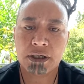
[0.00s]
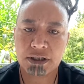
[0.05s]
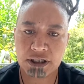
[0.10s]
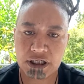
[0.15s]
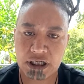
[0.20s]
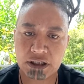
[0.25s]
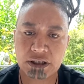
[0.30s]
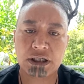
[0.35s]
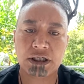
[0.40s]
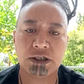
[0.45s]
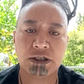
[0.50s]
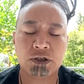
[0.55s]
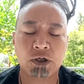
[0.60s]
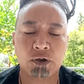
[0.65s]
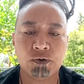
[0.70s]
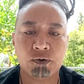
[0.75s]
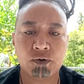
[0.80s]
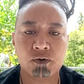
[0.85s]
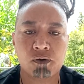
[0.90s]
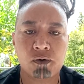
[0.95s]
To get their
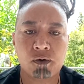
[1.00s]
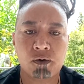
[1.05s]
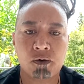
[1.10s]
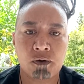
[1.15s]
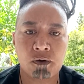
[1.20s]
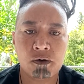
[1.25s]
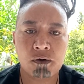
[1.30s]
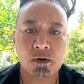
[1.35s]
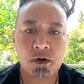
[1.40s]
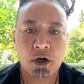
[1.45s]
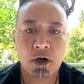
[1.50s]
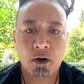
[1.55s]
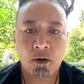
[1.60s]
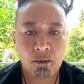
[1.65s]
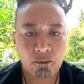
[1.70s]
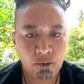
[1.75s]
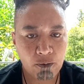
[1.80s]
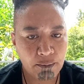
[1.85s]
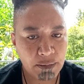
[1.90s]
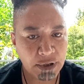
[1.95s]
tautoko,
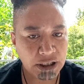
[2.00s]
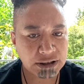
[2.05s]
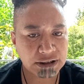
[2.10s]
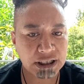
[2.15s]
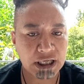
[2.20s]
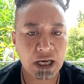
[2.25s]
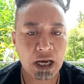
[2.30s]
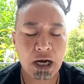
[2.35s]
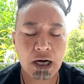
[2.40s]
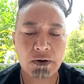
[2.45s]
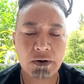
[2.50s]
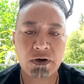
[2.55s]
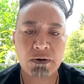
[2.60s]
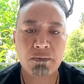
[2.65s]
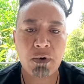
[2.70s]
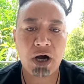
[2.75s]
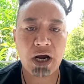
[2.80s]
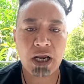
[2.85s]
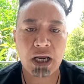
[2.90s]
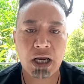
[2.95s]
for me to
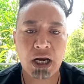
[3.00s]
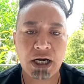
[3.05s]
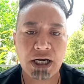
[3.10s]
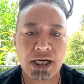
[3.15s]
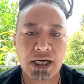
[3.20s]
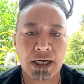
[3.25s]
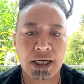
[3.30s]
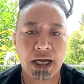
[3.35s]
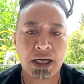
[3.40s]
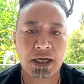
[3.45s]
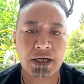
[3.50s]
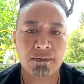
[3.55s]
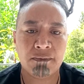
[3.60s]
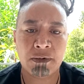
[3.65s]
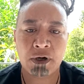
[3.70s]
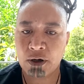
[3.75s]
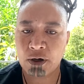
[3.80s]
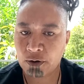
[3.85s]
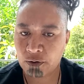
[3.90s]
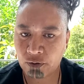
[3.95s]
carry my ngere
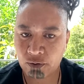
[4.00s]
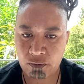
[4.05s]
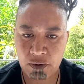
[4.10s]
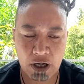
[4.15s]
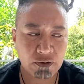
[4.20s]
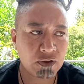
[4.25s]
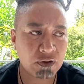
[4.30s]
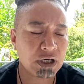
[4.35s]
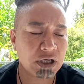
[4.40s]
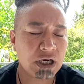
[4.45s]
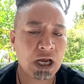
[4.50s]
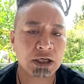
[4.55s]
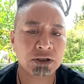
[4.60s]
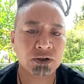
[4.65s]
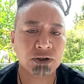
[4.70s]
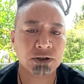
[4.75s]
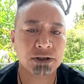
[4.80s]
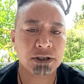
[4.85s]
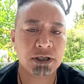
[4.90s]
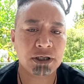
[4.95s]
name throughout the
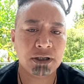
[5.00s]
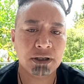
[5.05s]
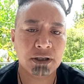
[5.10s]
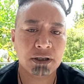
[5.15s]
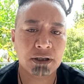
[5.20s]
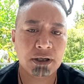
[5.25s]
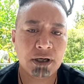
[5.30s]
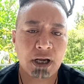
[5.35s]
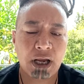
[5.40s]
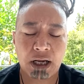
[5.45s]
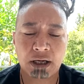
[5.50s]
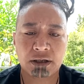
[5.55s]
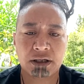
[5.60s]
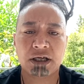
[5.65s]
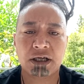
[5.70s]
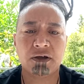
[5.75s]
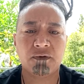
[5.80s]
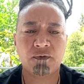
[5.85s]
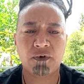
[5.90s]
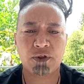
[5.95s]
country and
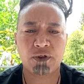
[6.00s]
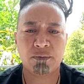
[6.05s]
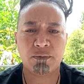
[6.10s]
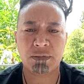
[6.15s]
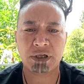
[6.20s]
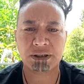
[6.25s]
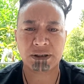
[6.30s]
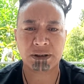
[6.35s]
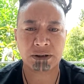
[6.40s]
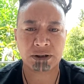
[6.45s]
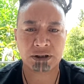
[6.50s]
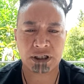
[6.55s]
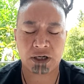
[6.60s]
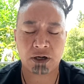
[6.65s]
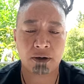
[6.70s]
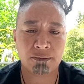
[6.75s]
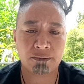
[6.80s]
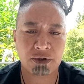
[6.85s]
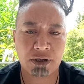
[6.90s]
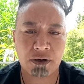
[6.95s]
deliver the message
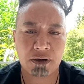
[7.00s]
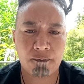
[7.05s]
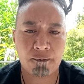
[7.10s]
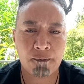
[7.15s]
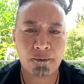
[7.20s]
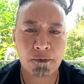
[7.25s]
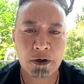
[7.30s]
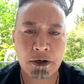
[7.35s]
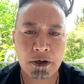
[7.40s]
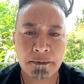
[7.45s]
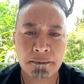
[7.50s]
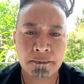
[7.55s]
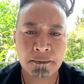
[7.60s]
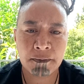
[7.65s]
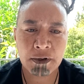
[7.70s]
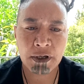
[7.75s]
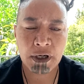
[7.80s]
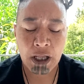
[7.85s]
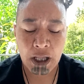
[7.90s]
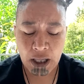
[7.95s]
that I'm delivering.
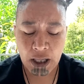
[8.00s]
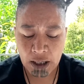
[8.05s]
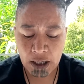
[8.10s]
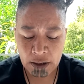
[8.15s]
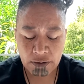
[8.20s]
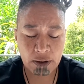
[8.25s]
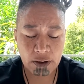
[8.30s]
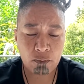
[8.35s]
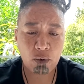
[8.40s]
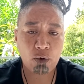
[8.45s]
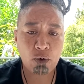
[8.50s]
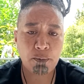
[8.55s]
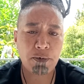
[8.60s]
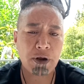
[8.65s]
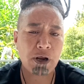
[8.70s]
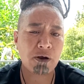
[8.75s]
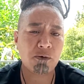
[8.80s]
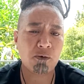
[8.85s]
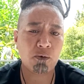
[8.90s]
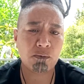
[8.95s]
Then
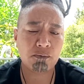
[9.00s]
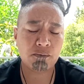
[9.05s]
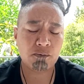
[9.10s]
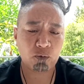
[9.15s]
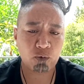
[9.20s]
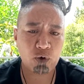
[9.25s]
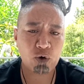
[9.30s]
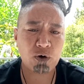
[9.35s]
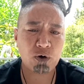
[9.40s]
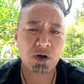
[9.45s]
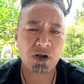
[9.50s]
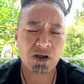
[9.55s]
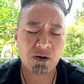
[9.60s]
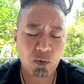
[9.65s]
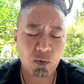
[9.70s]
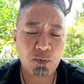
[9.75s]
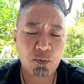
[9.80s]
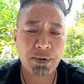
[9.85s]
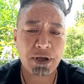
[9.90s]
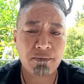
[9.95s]
we
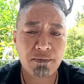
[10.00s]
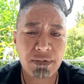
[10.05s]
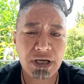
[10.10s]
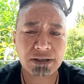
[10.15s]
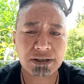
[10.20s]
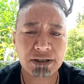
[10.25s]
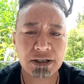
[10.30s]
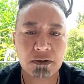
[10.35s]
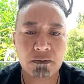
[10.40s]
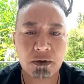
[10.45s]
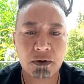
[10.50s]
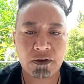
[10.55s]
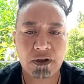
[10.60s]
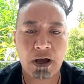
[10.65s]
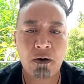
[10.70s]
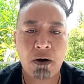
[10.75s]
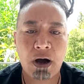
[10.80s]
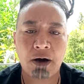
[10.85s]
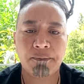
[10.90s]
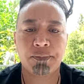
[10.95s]
will be meeting with
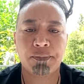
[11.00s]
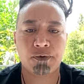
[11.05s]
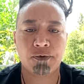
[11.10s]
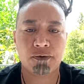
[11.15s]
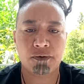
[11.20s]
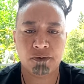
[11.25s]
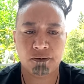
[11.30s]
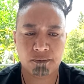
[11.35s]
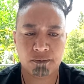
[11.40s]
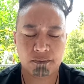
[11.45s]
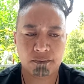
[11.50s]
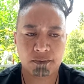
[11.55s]
our hapu